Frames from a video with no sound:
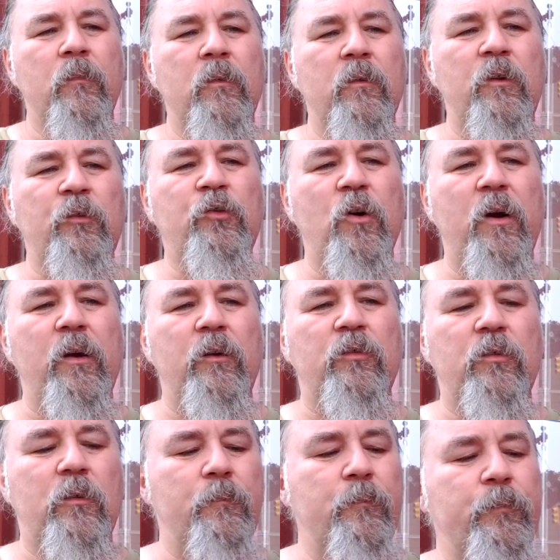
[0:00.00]
the strings.
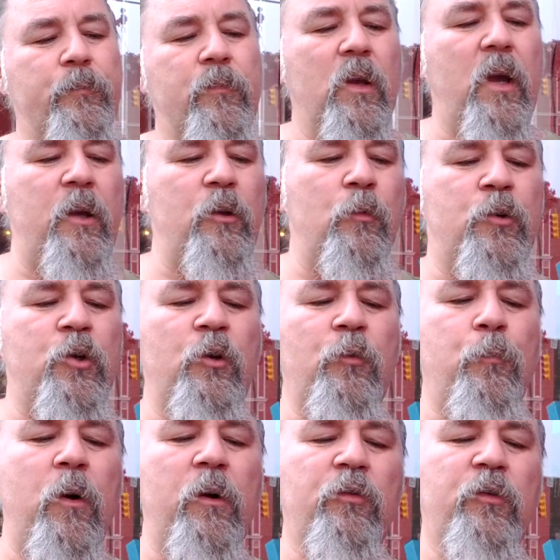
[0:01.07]
And you just
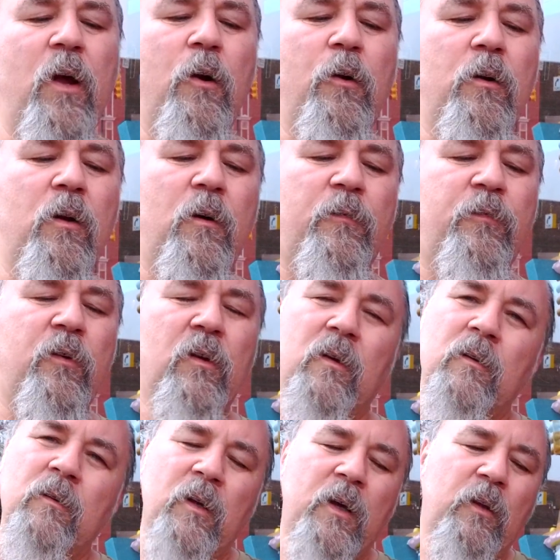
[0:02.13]
press down enough
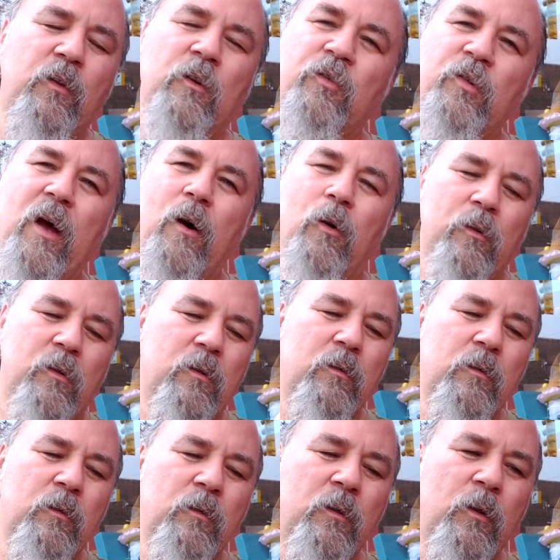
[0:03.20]
to get the sound.
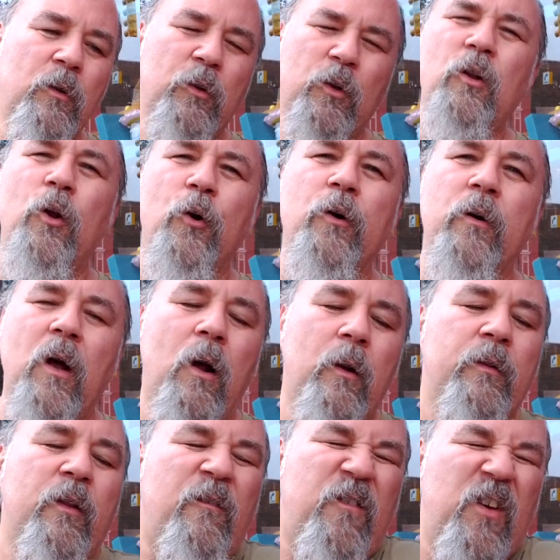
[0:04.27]
You'll learn how
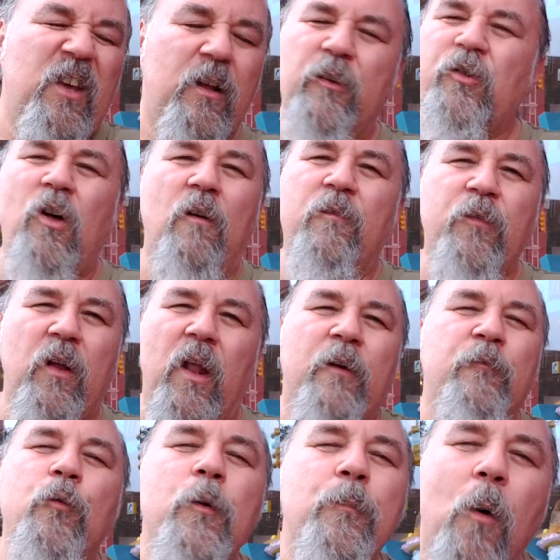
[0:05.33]
to feel. It's all feel like
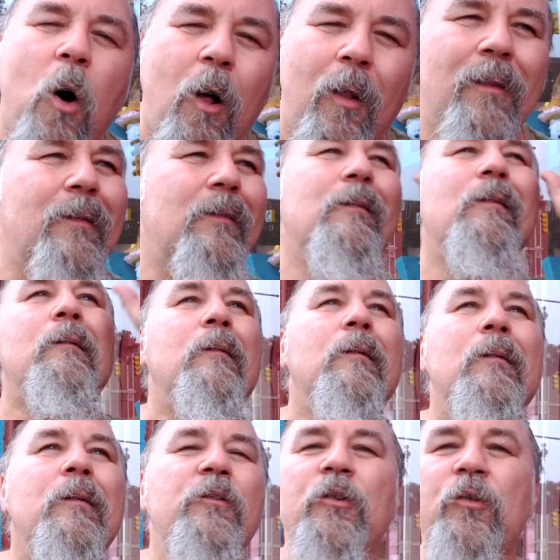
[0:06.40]
football.
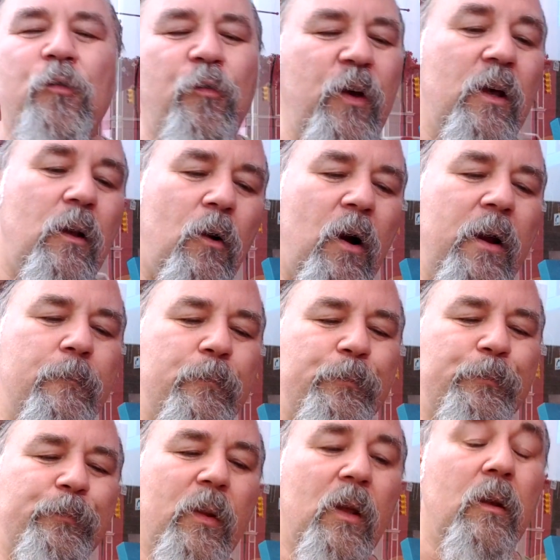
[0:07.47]
Just feel, right?
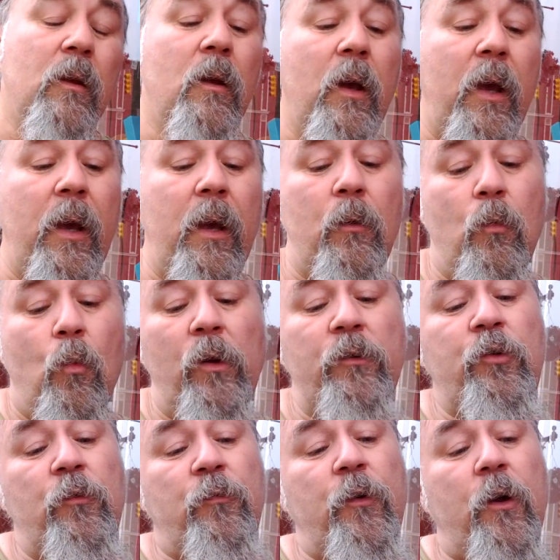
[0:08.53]
And
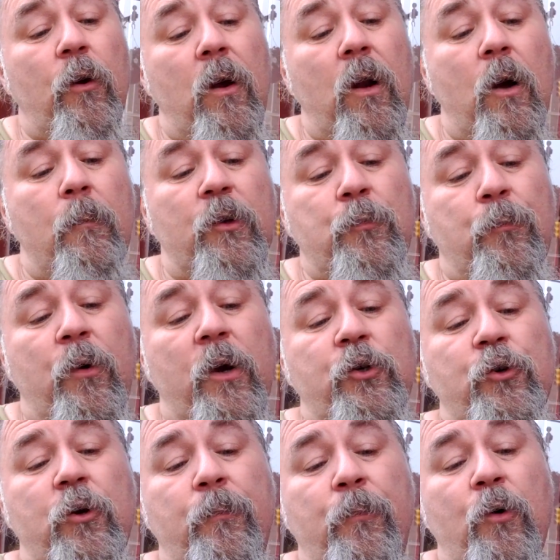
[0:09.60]
once you figure out how much
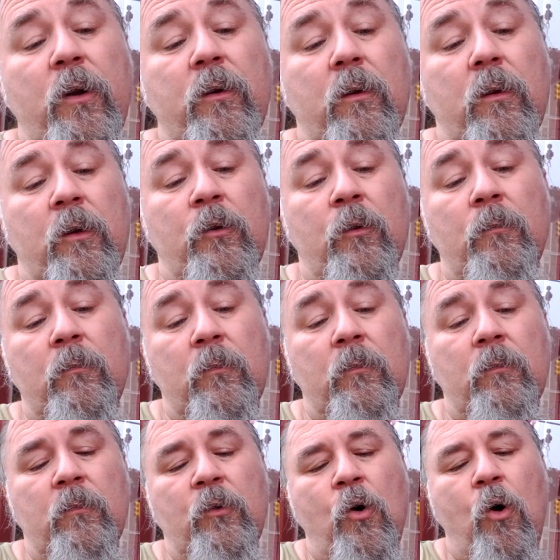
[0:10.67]
pressure to put and you
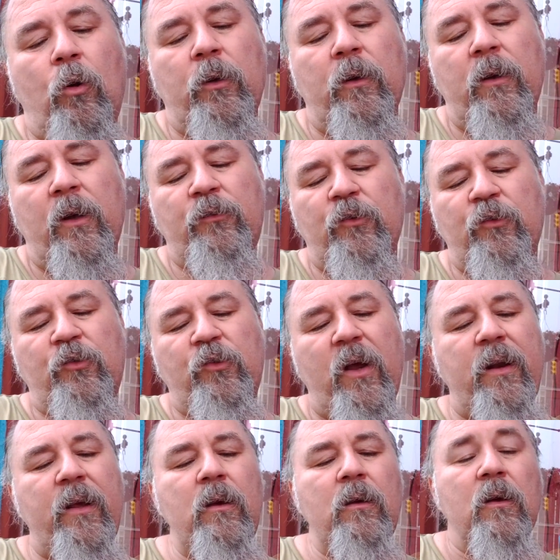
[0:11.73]
hold it nice and
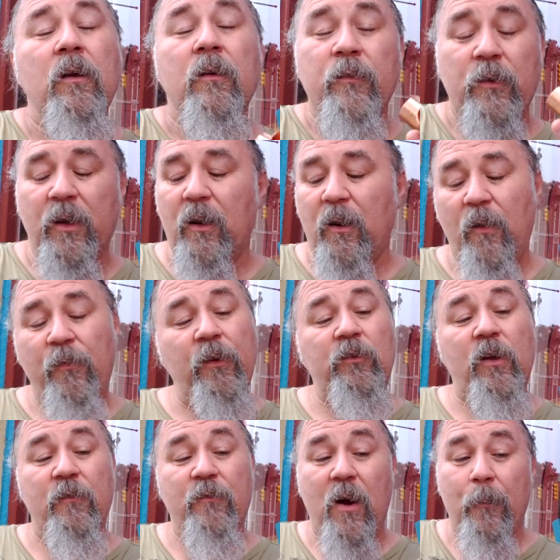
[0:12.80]
steady, you get into things
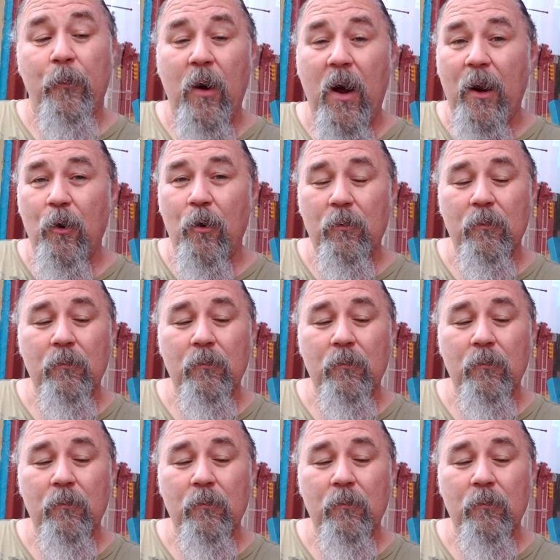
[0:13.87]
like vibrato,